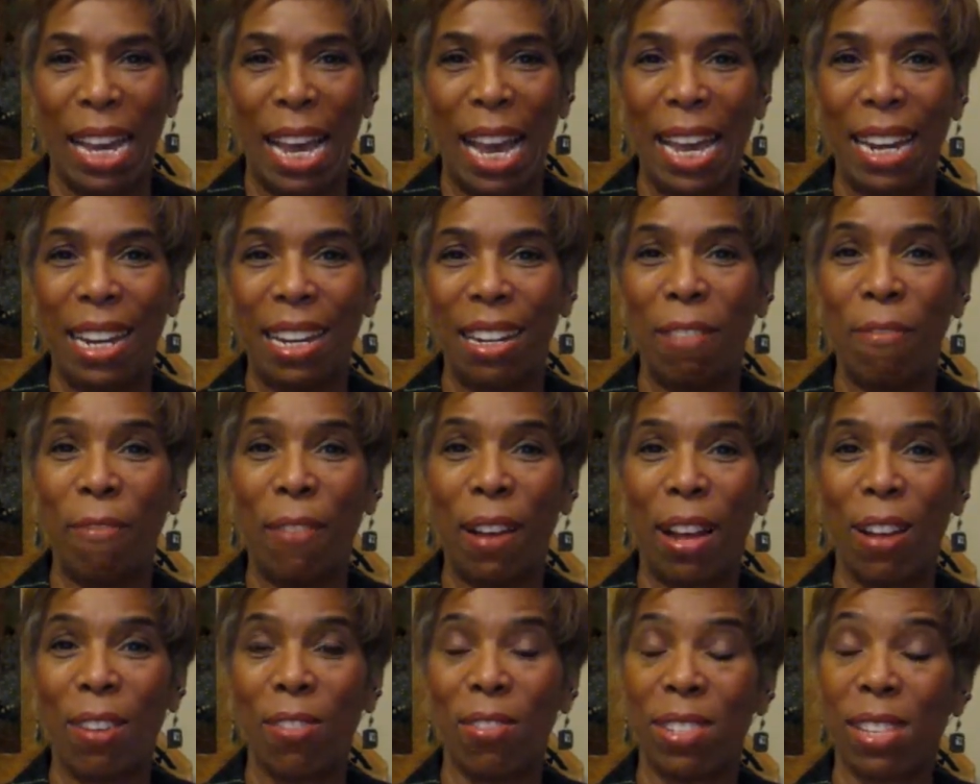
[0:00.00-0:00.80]
And it
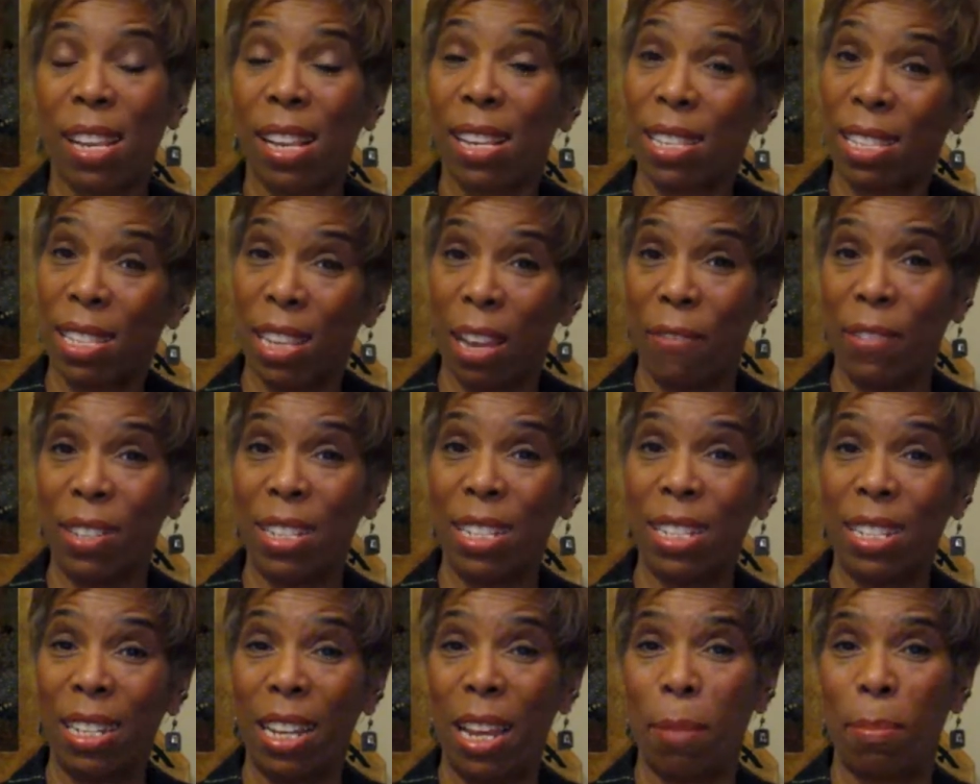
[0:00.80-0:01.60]
involves 7
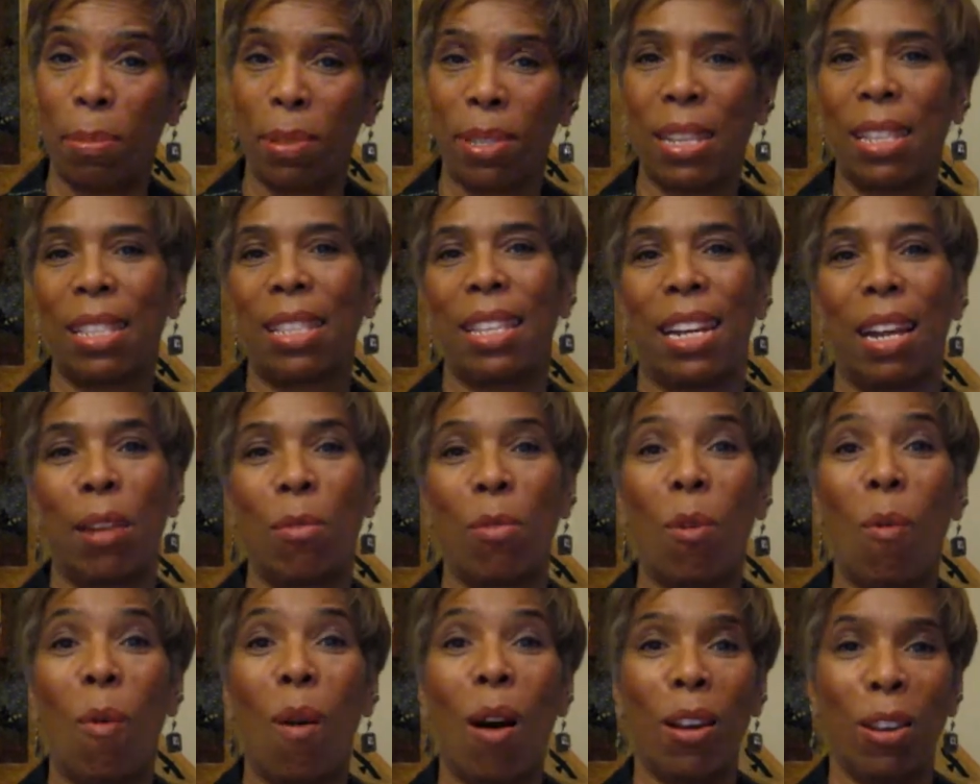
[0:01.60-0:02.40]
steps that I
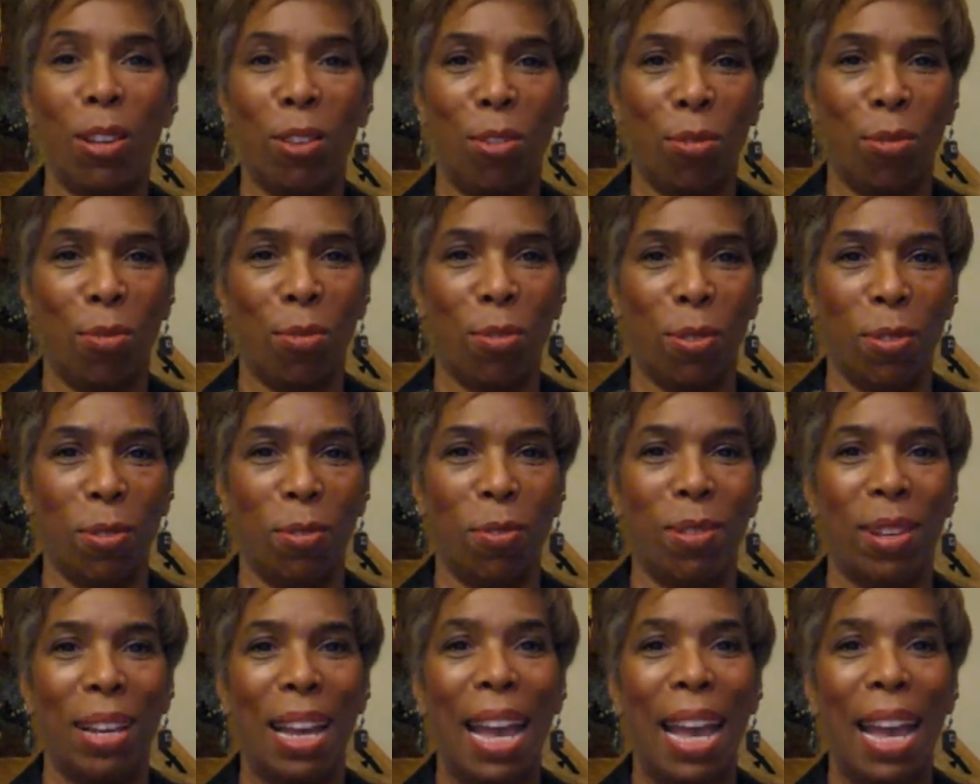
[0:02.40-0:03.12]
will walk you through.